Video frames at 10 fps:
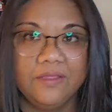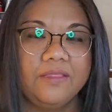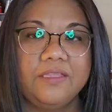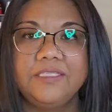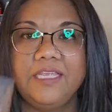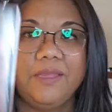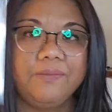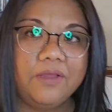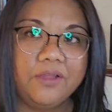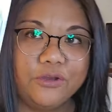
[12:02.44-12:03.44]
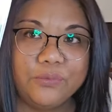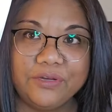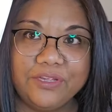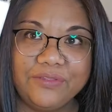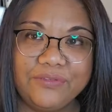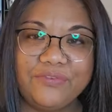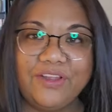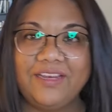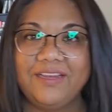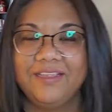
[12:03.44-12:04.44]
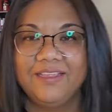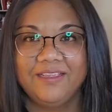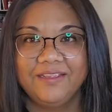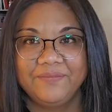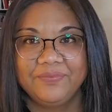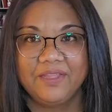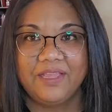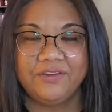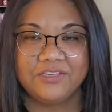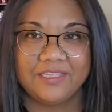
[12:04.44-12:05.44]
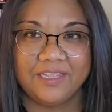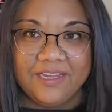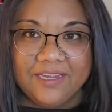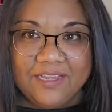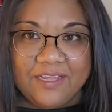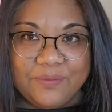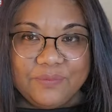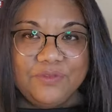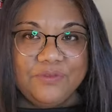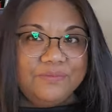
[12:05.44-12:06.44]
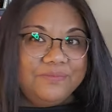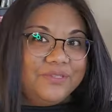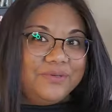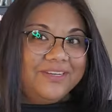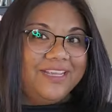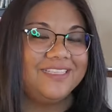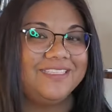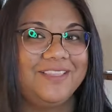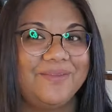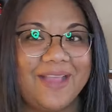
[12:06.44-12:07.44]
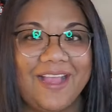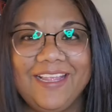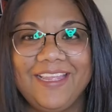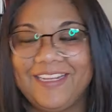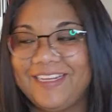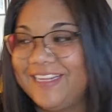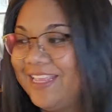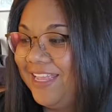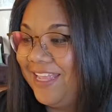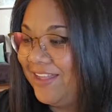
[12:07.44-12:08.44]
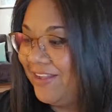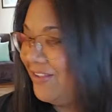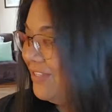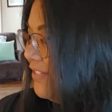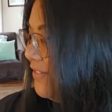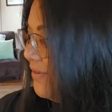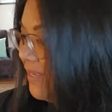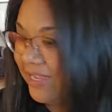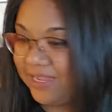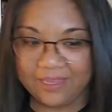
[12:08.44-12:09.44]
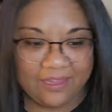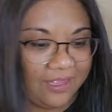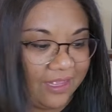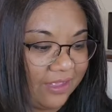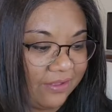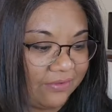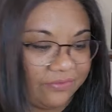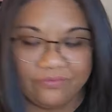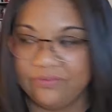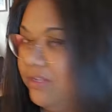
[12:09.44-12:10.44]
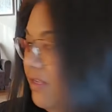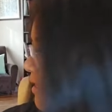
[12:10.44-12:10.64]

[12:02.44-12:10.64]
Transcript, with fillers: the same uh, artwork in the front. And there's like um, tour dates in the back. And also I have